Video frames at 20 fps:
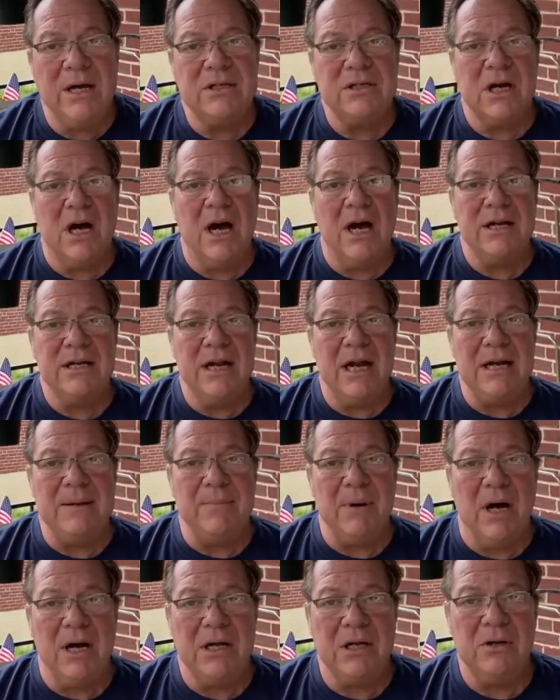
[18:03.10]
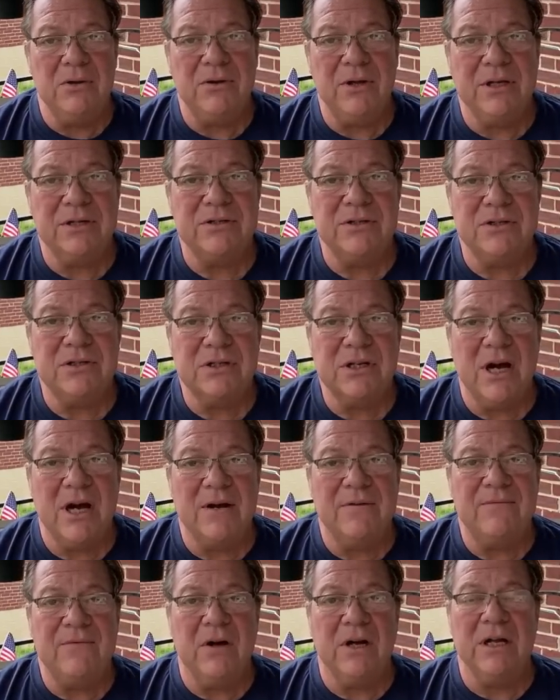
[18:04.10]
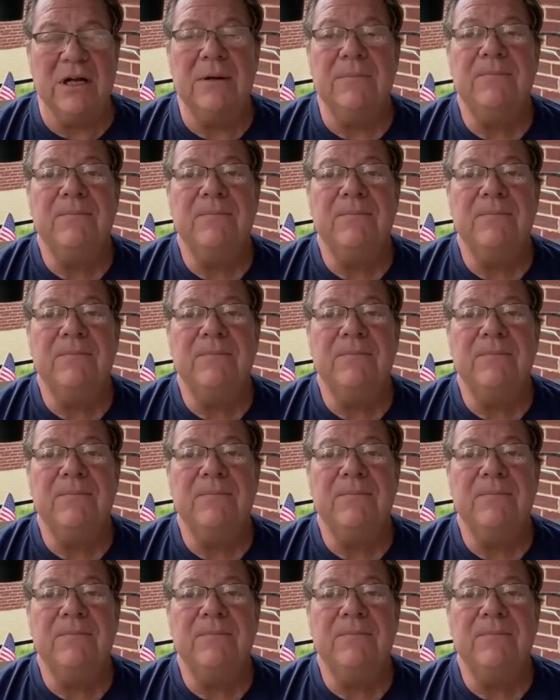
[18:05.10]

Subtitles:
Todd, and anybody who thinks it's kind of funny.